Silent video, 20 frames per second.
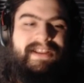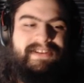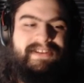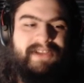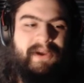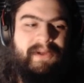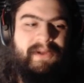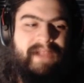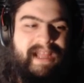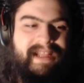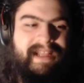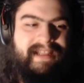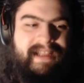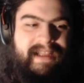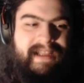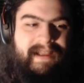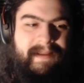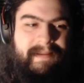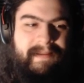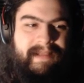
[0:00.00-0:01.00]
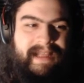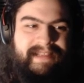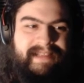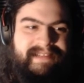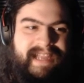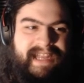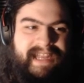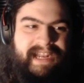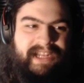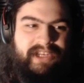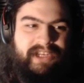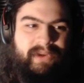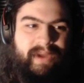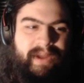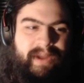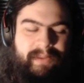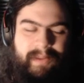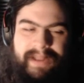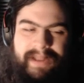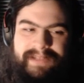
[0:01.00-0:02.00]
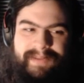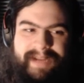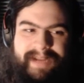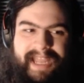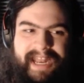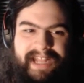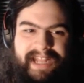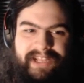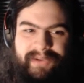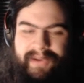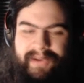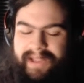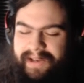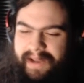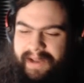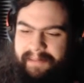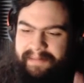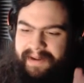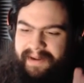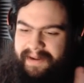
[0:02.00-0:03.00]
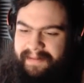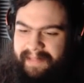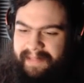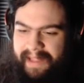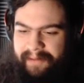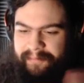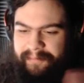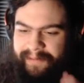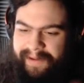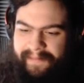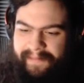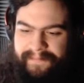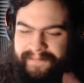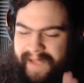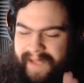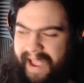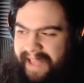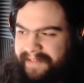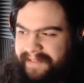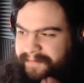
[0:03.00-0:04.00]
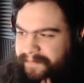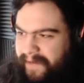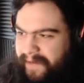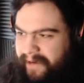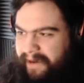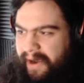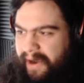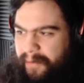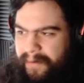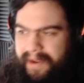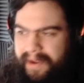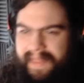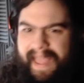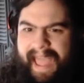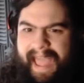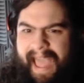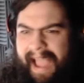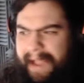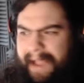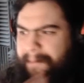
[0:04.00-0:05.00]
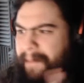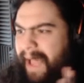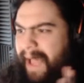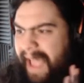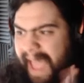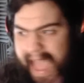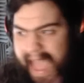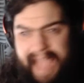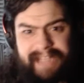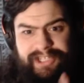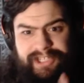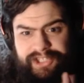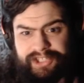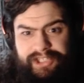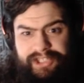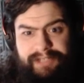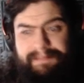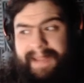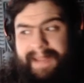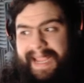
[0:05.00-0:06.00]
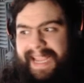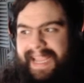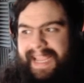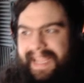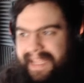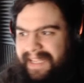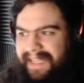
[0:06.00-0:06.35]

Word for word: So let let's get into it. Once we get into it, I'm gonna like real fast figure out where the heck my head should be,